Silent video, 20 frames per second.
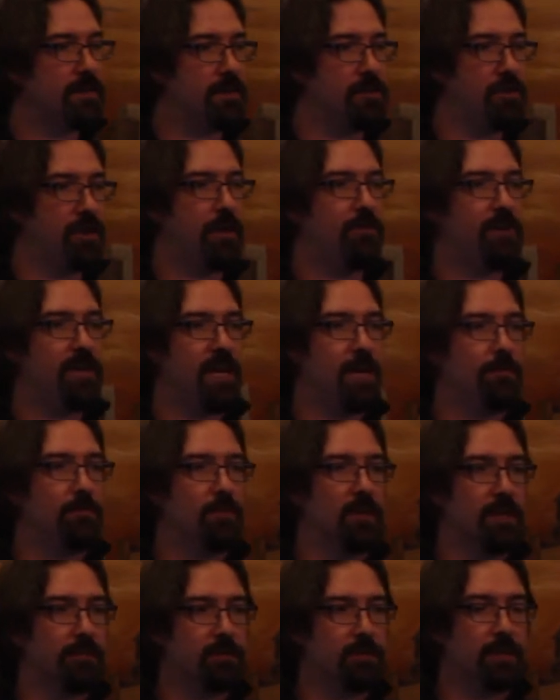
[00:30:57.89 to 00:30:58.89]
at the
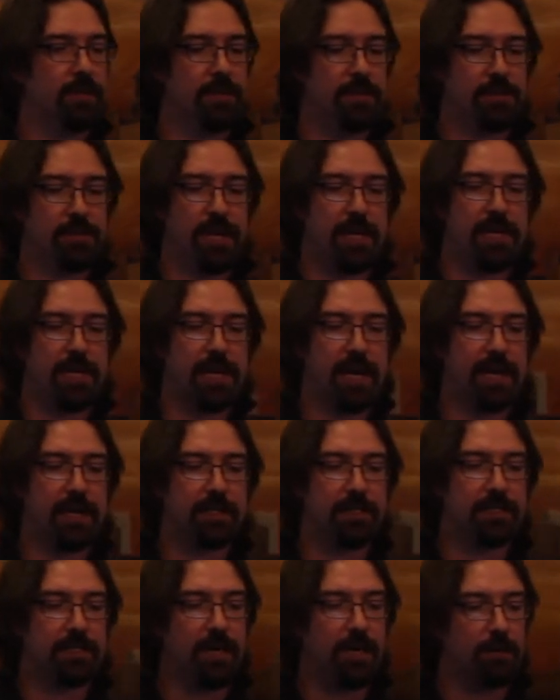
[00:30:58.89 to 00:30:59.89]
JVM level, in the JDK
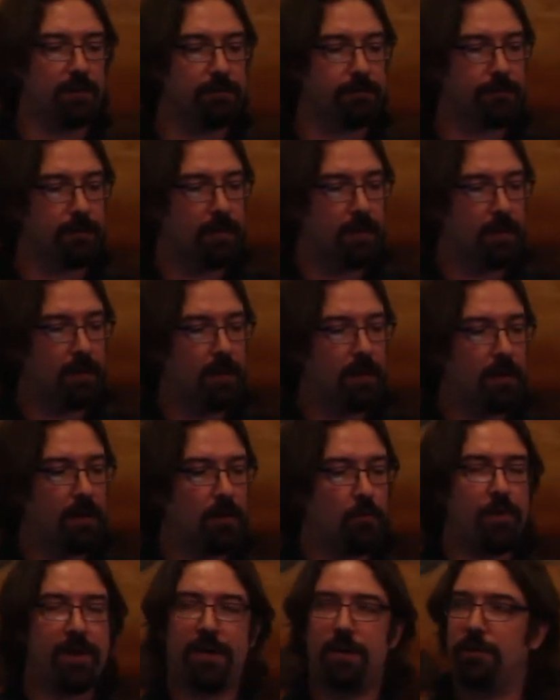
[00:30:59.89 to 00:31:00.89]
itself,
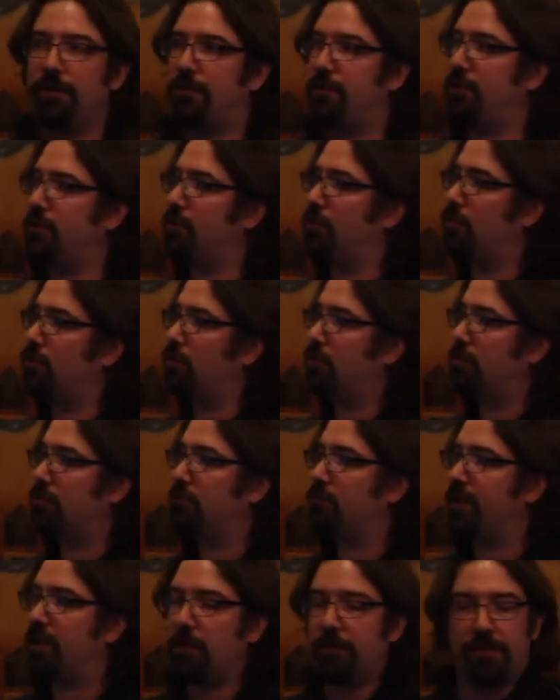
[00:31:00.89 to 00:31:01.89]
we could, do,
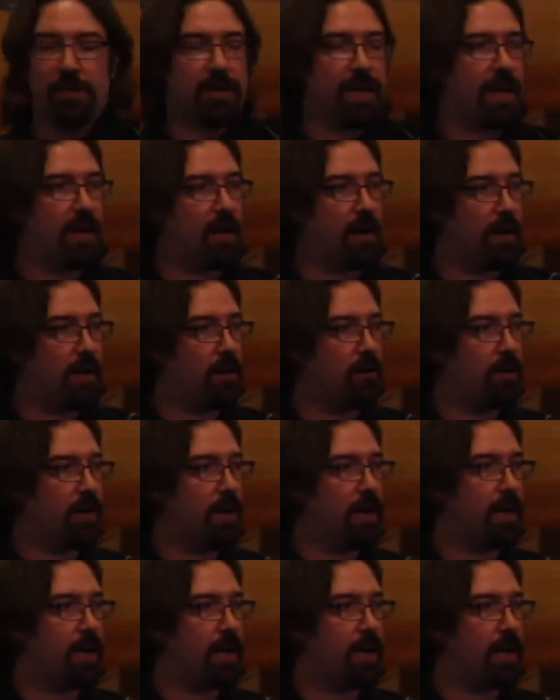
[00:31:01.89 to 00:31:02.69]
we could have done NIO and